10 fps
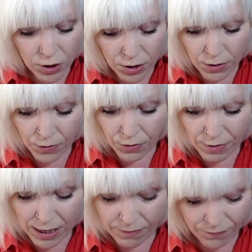two,
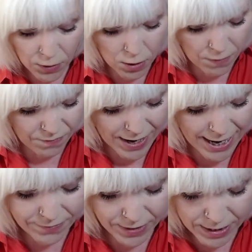three, four,
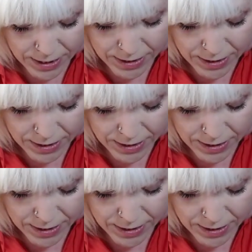five,